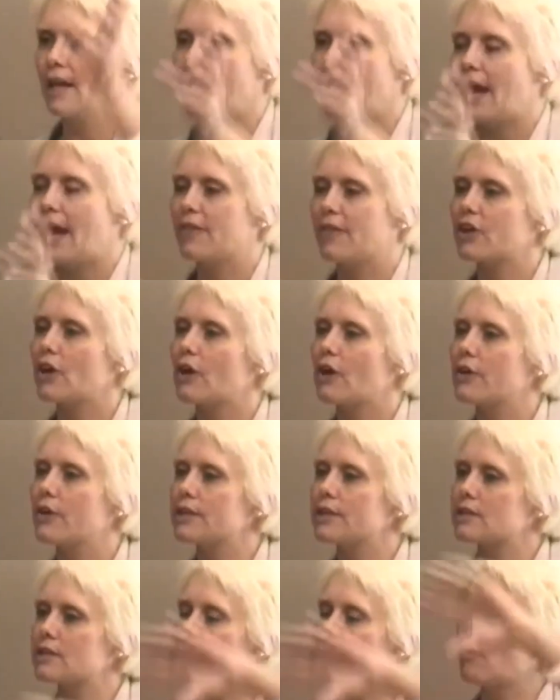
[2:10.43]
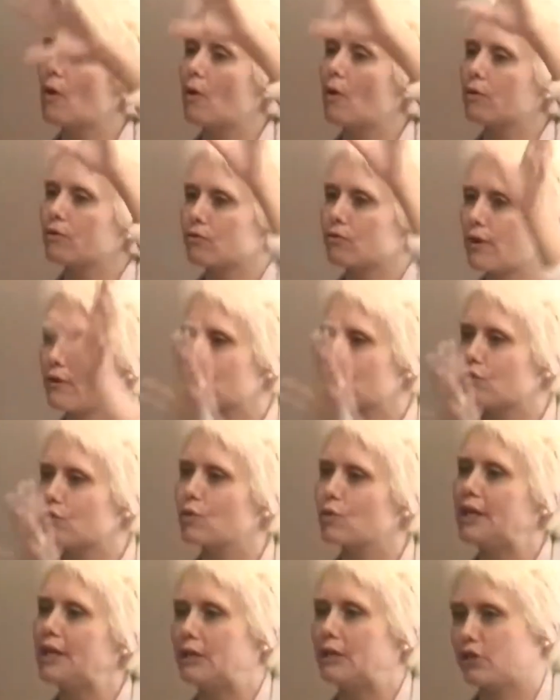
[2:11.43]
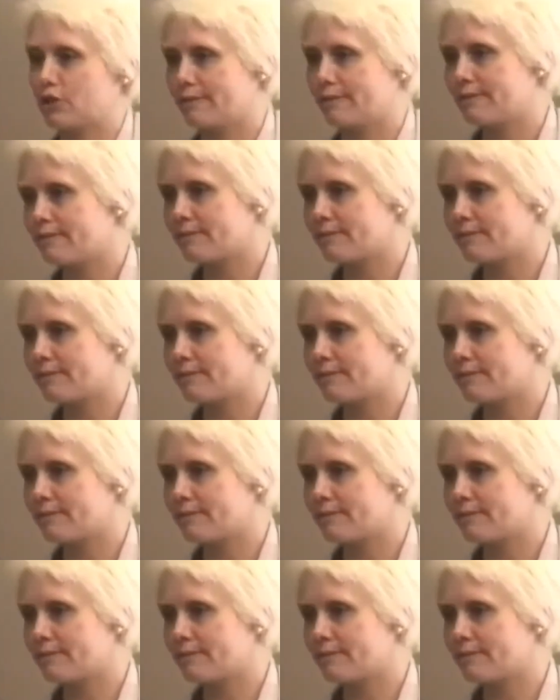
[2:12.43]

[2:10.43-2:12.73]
And the currents of both run through each.